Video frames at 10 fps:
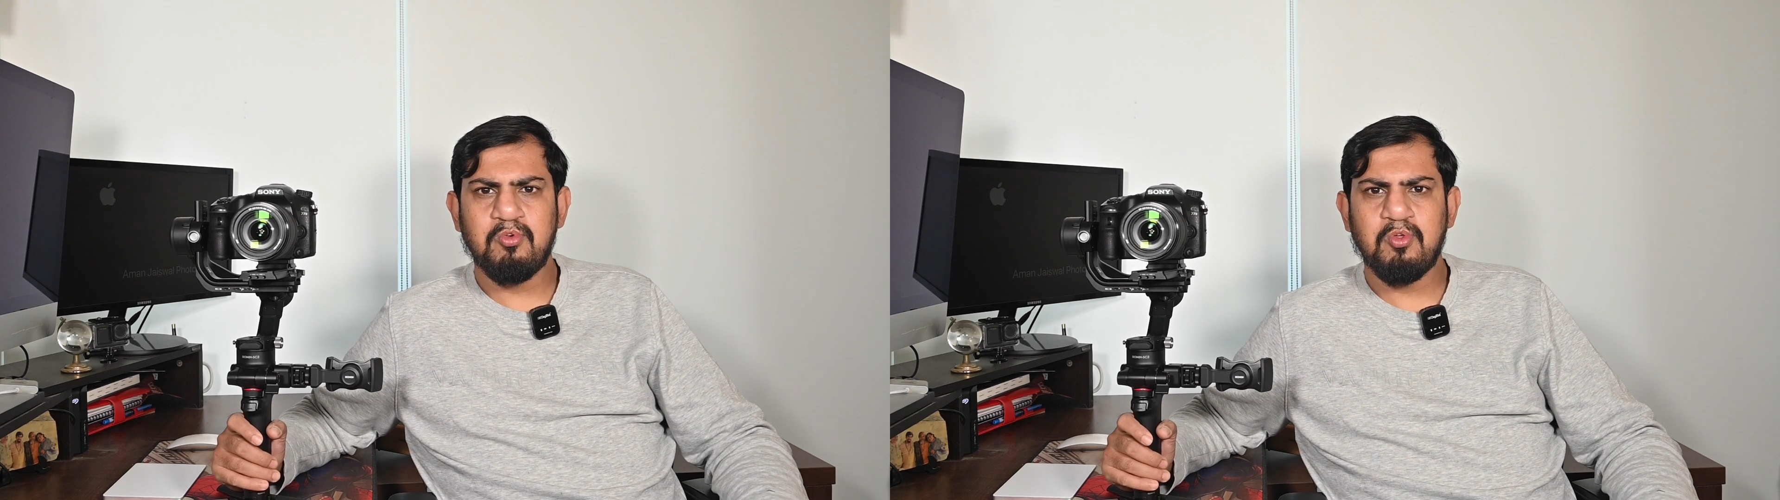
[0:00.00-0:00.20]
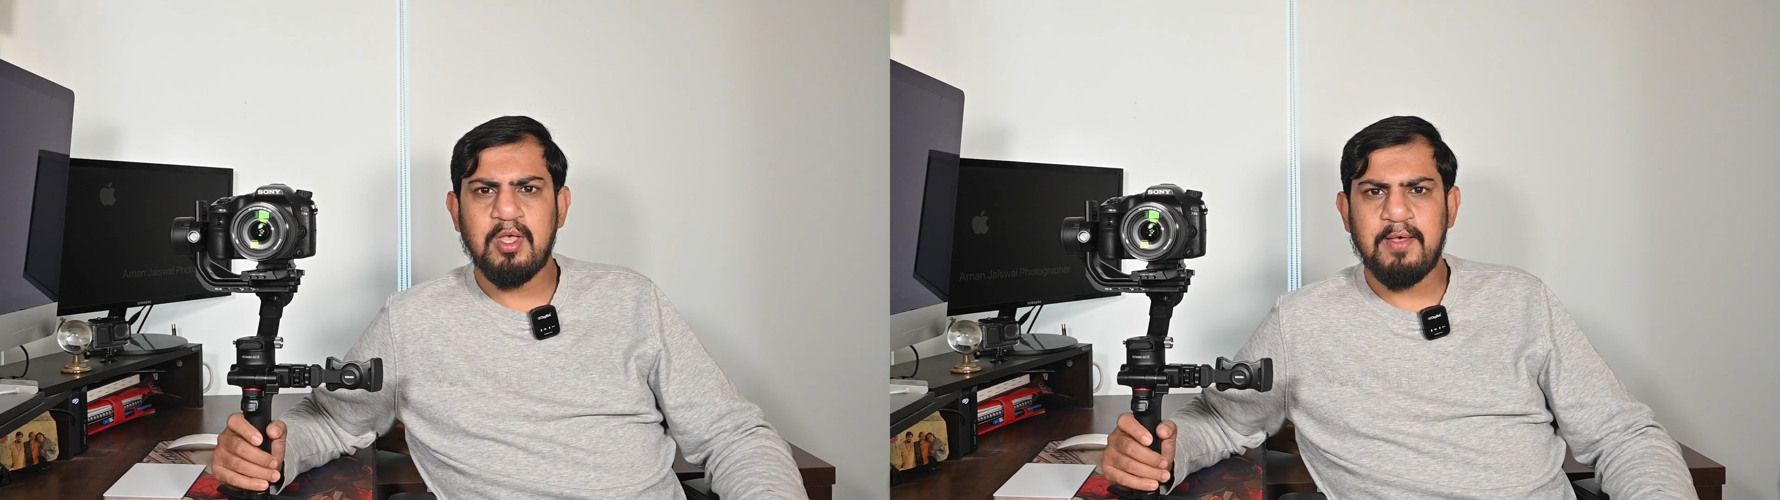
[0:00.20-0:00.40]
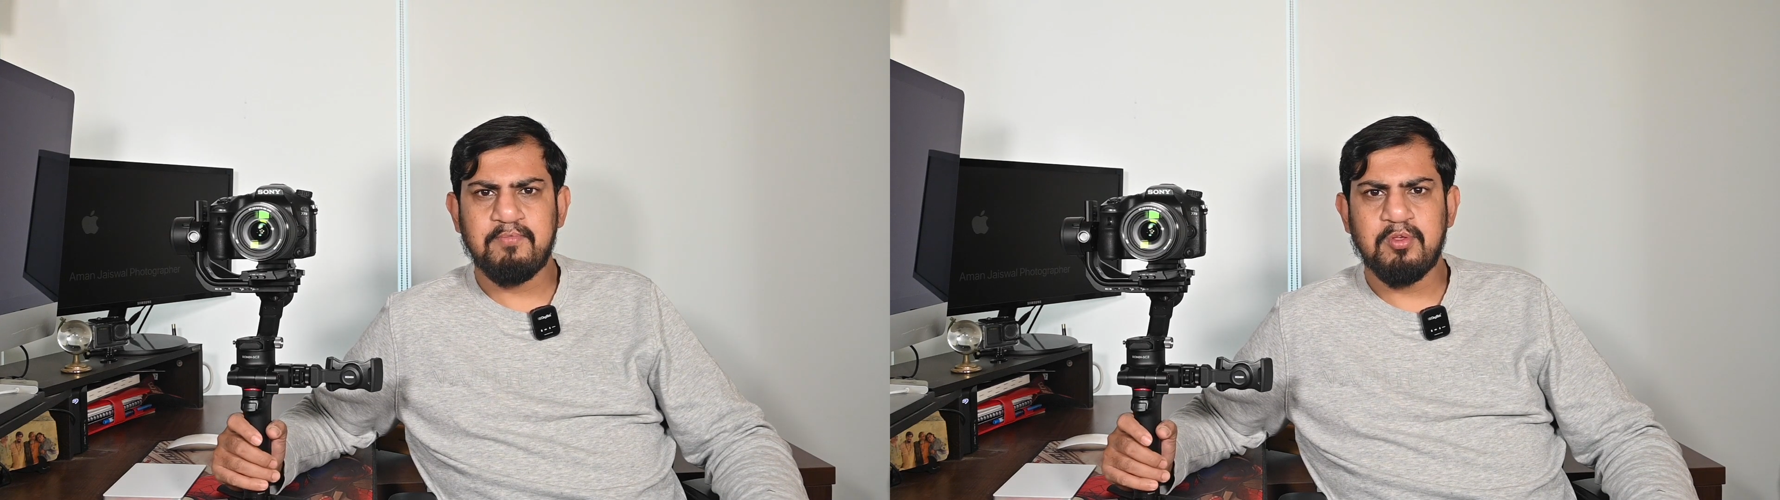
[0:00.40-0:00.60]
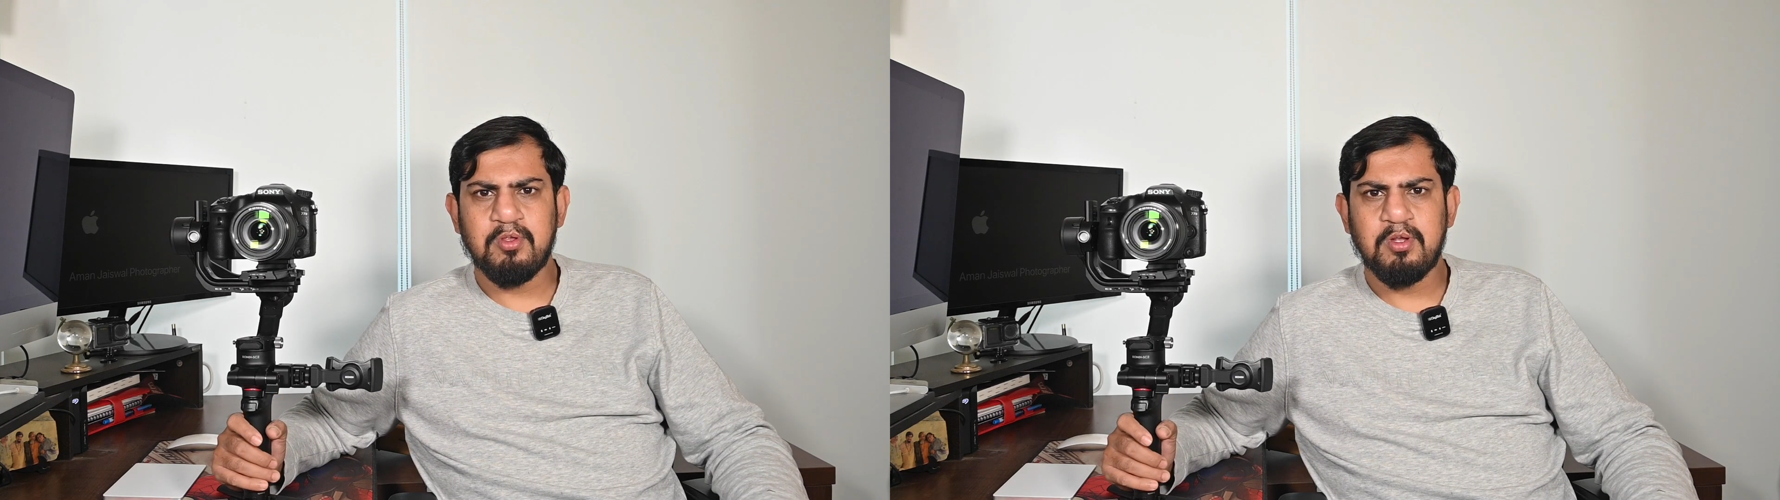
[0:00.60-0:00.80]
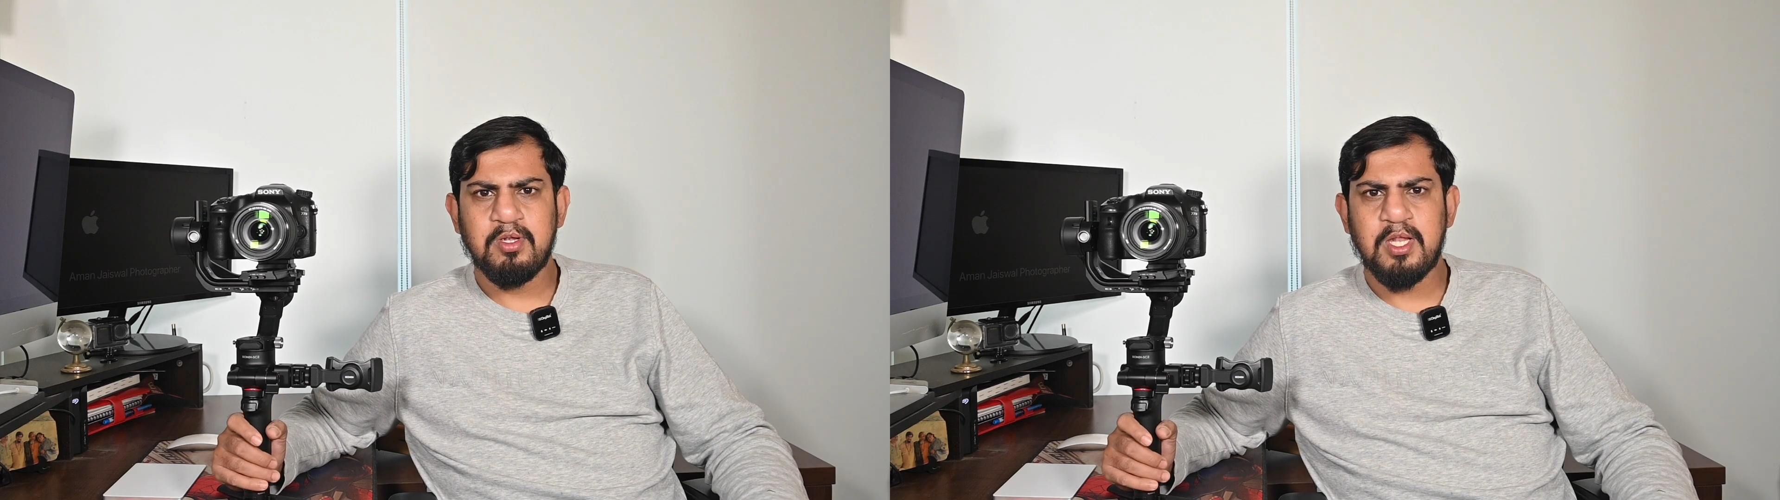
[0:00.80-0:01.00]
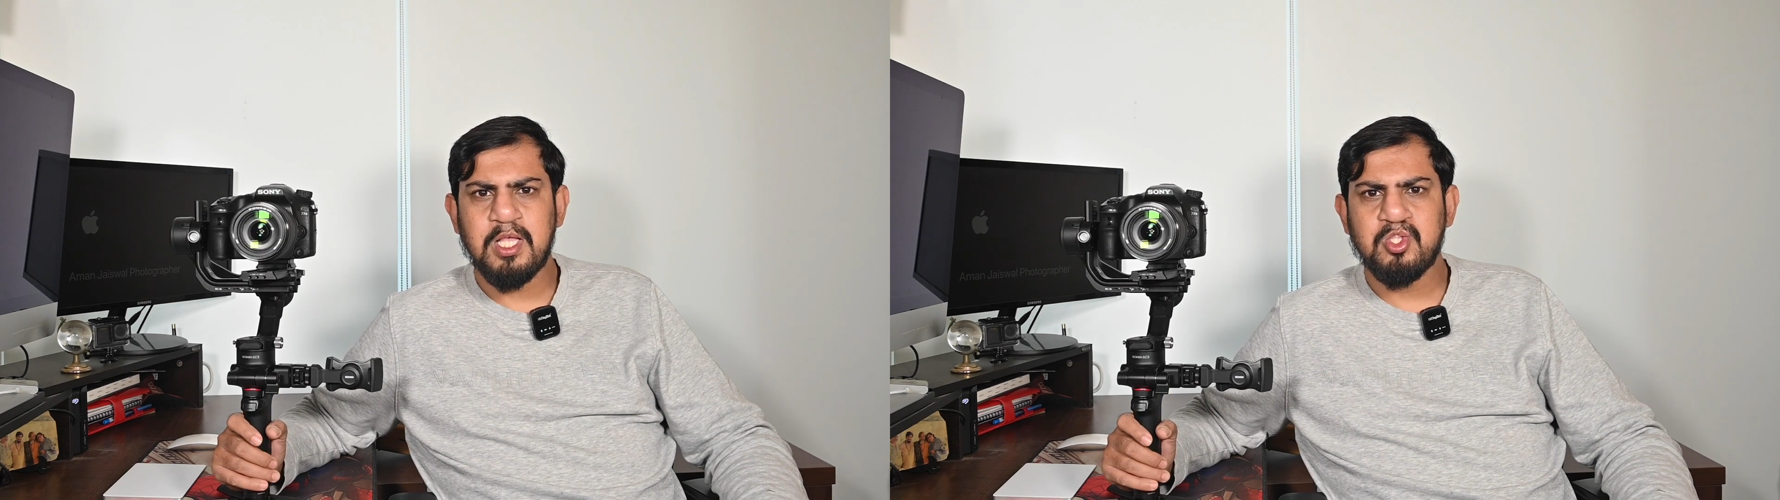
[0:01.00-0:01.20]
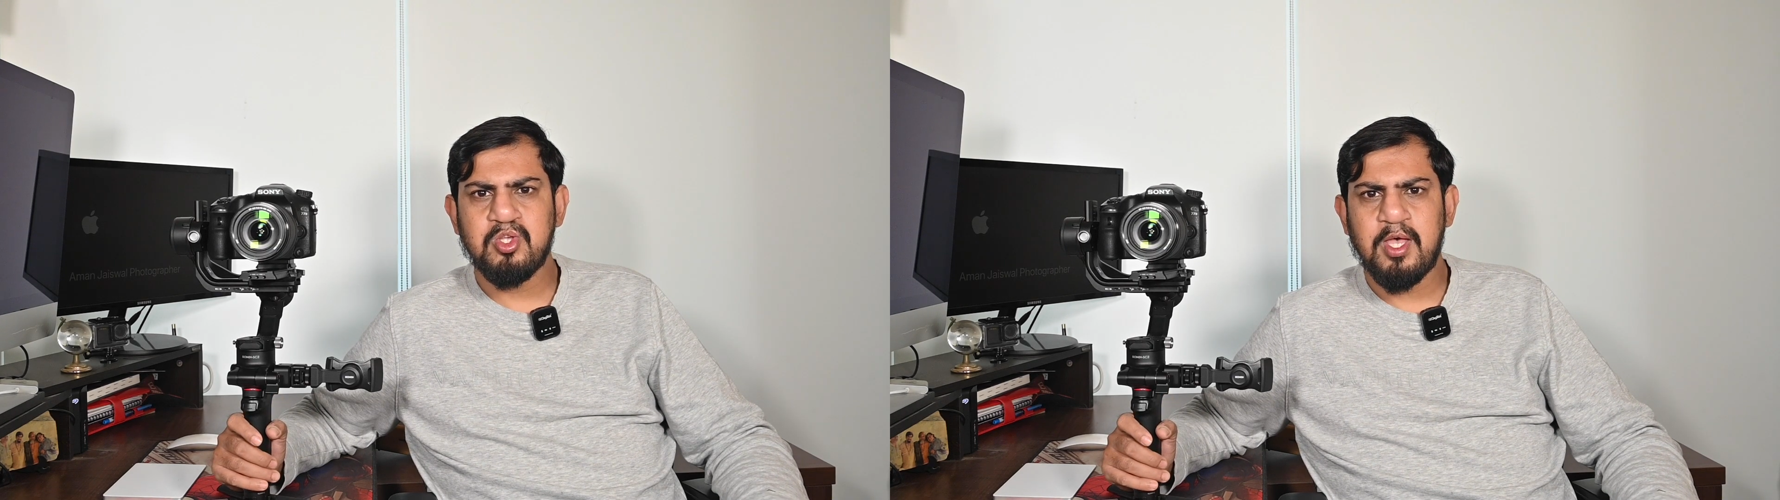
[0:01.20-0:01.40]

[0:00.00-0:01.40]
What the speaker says: to capture Dutch